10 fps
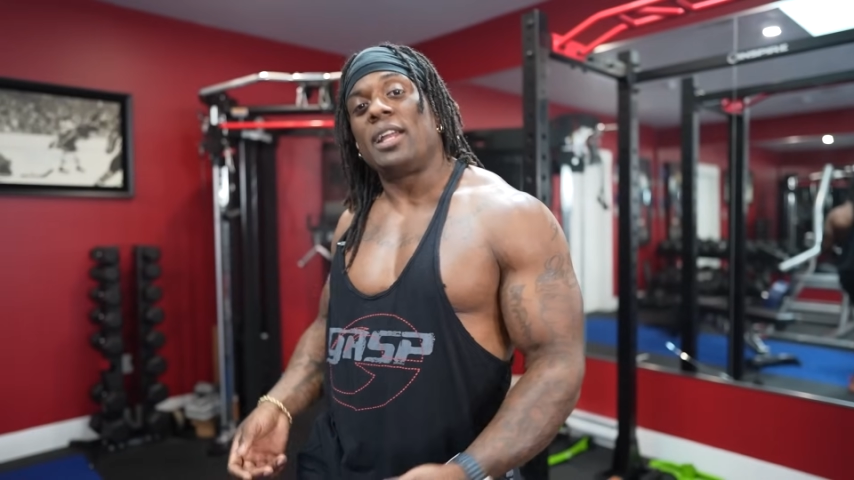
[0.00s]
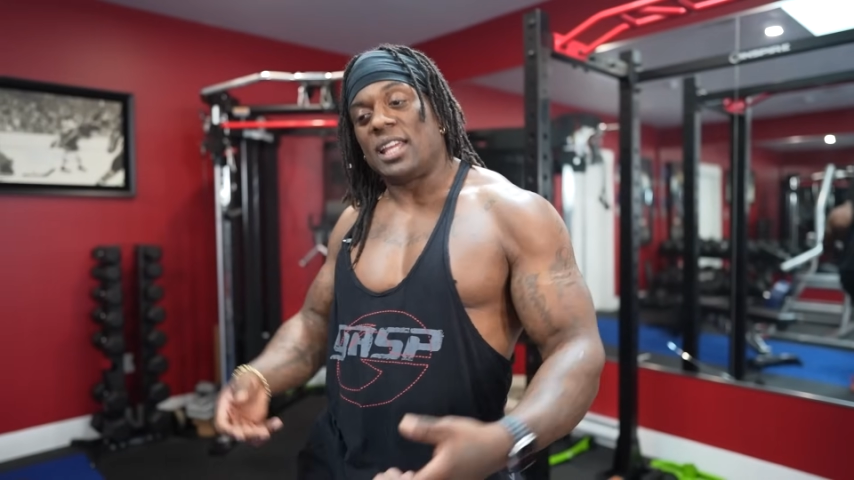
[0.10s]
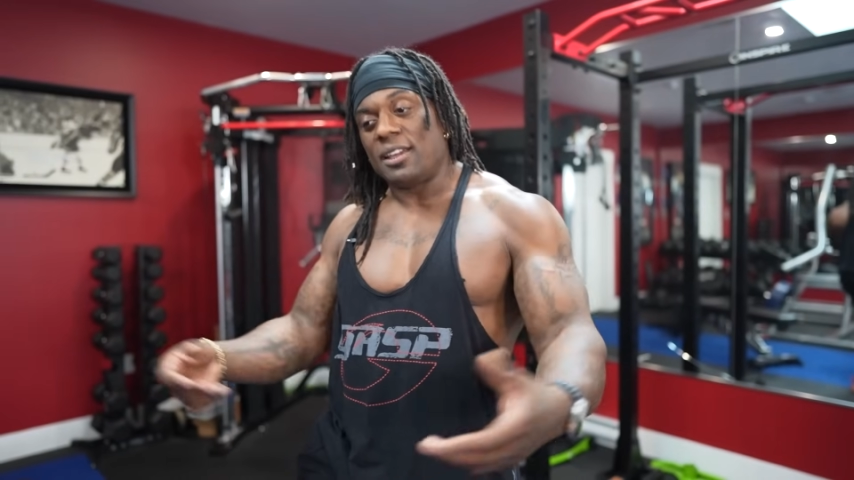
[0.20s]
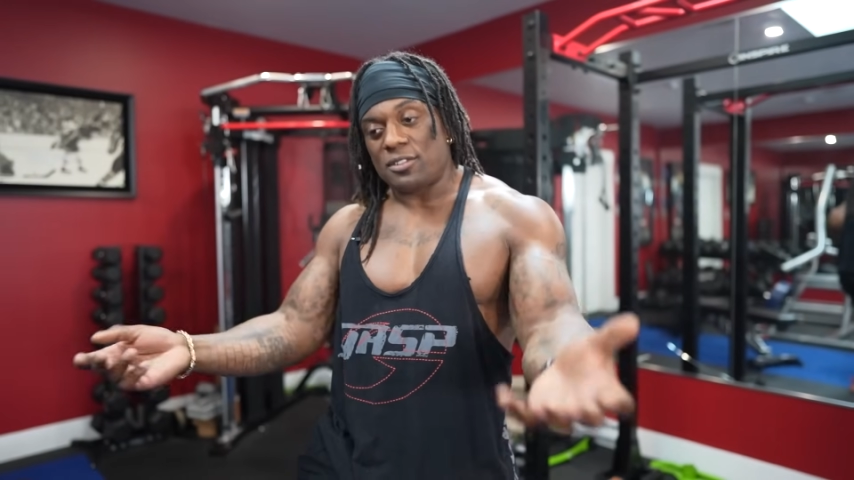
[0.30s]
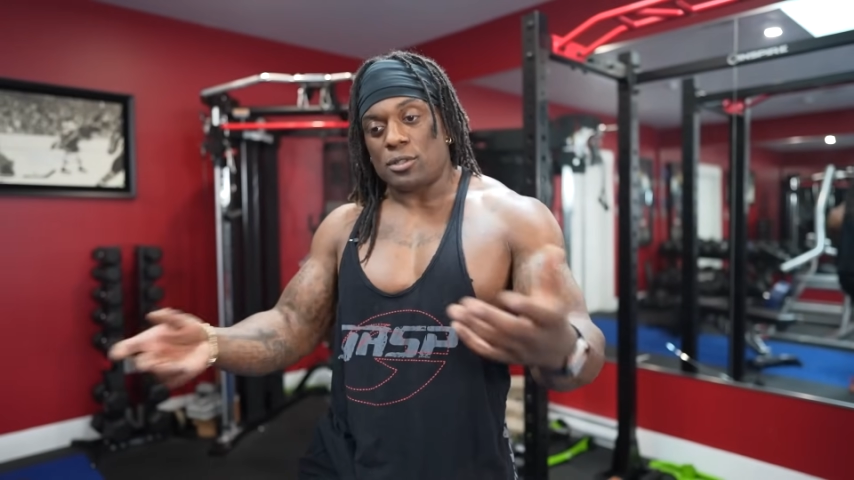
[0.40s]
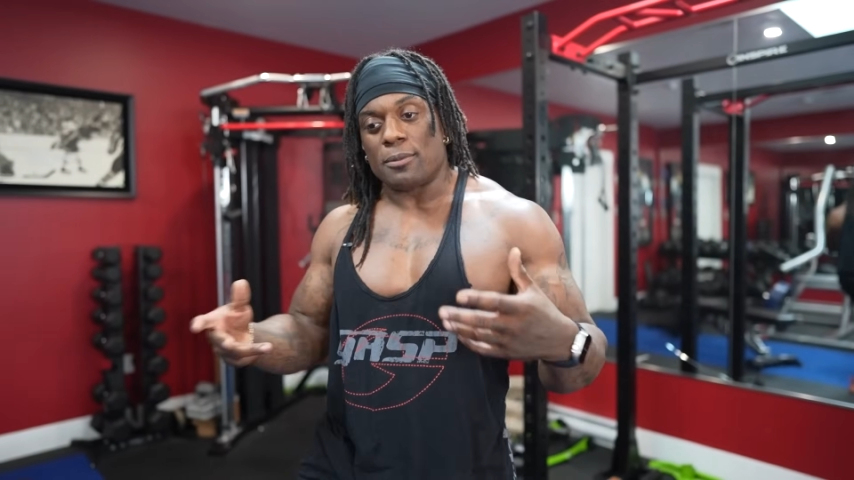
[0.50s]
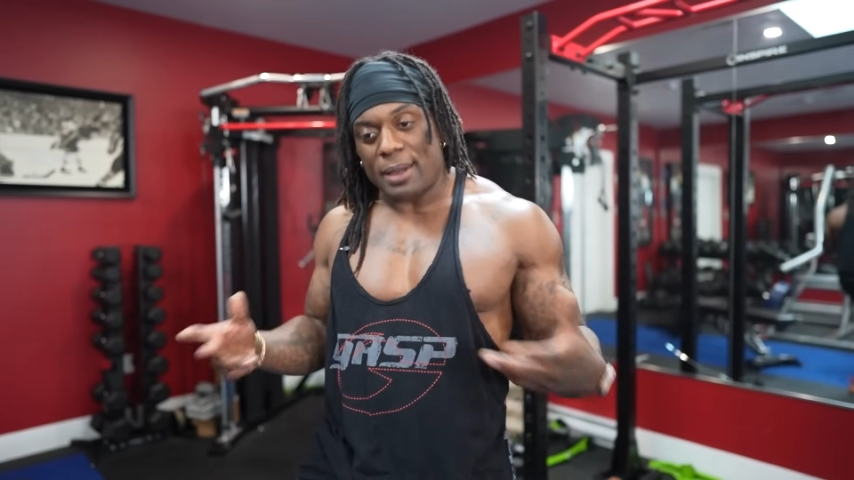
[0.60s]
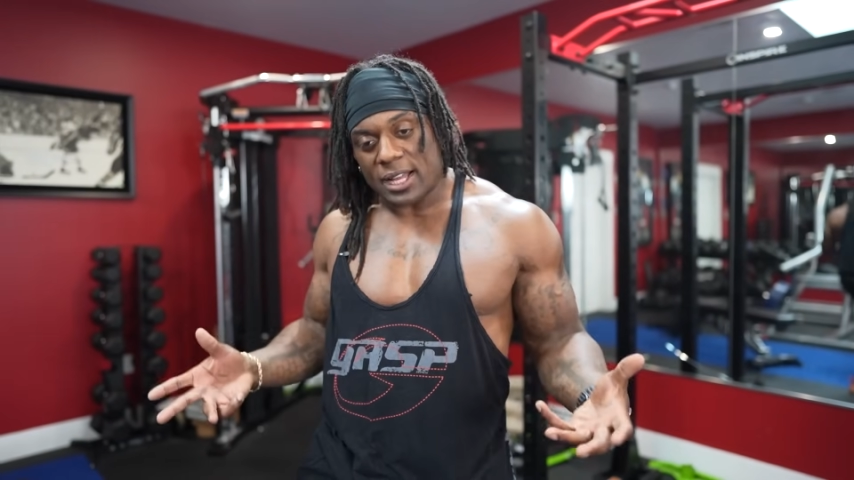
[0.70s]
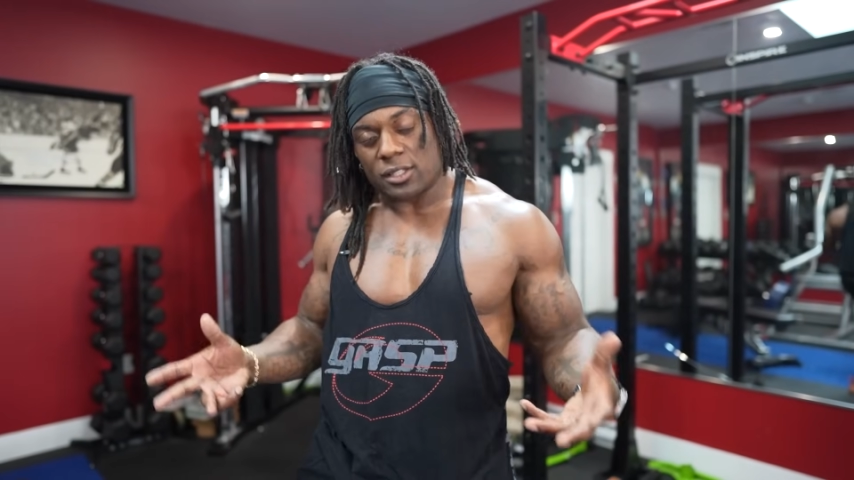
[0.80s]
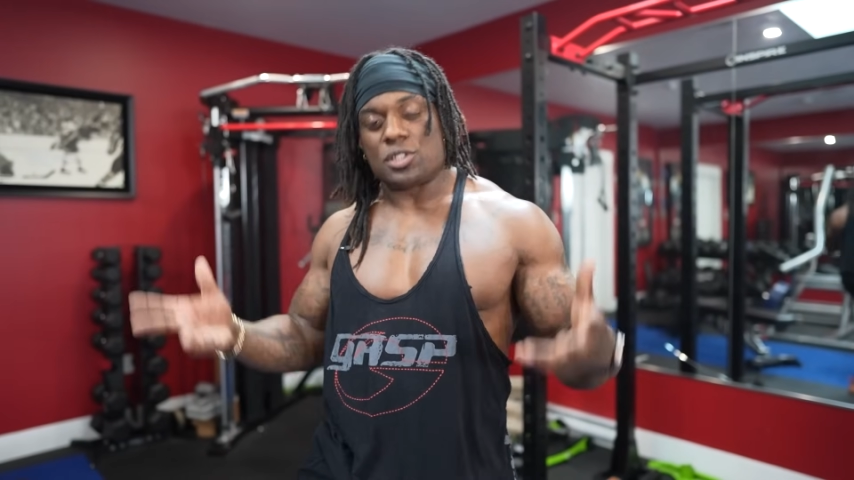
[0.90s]
and gives you the
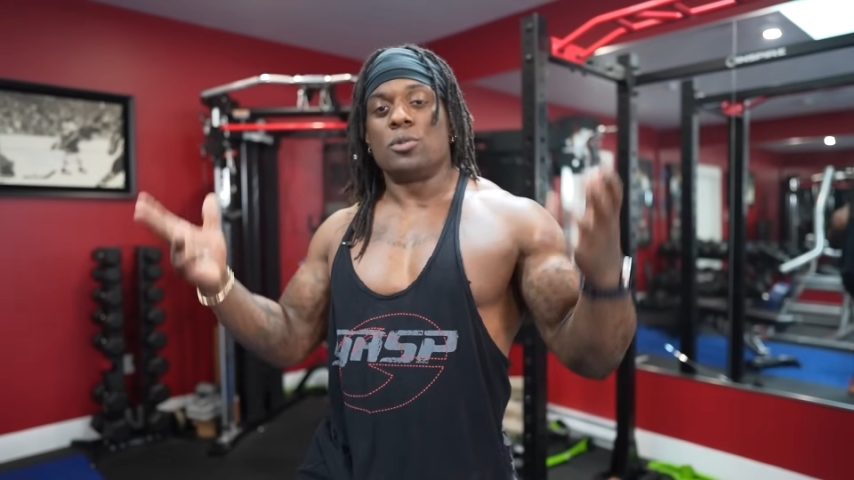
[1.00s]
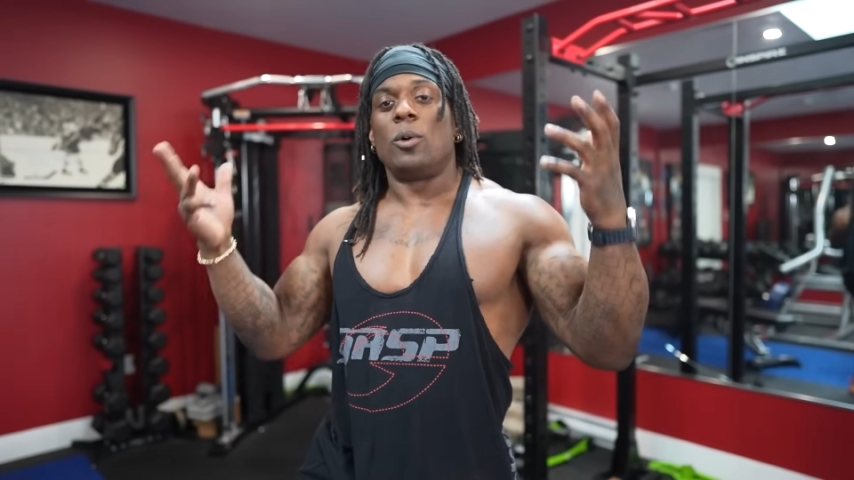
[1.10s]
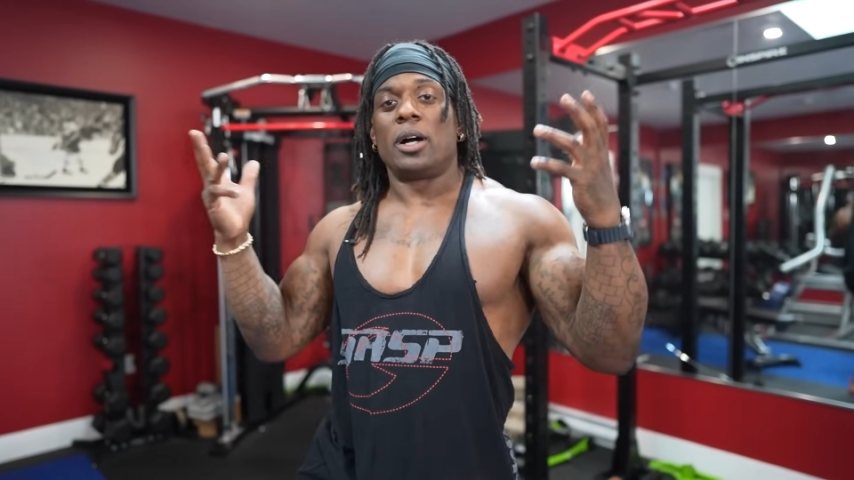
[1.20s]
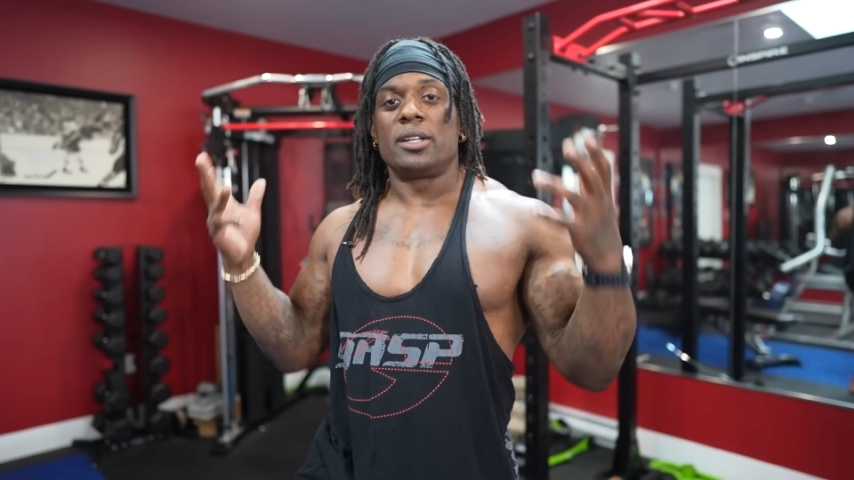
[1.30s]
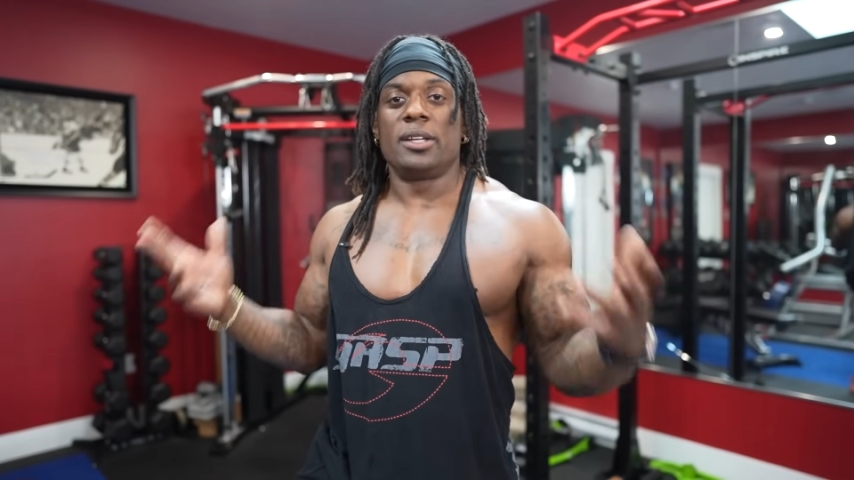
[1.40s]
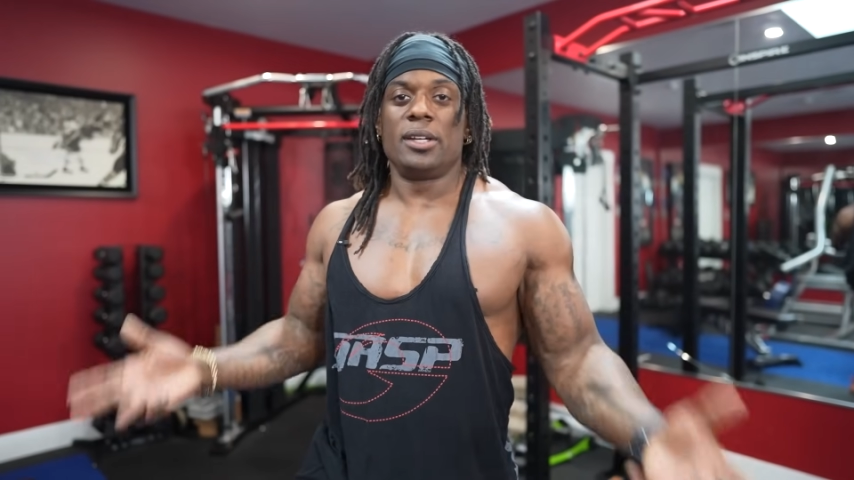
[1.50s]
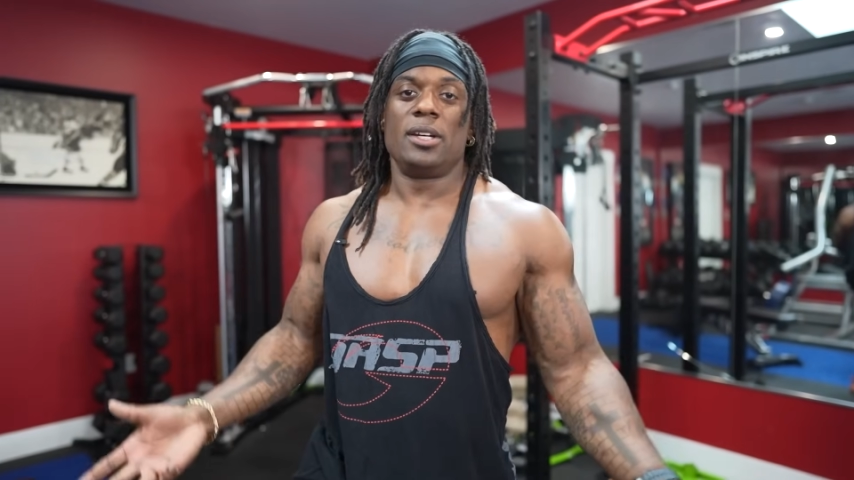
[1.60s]
back that you want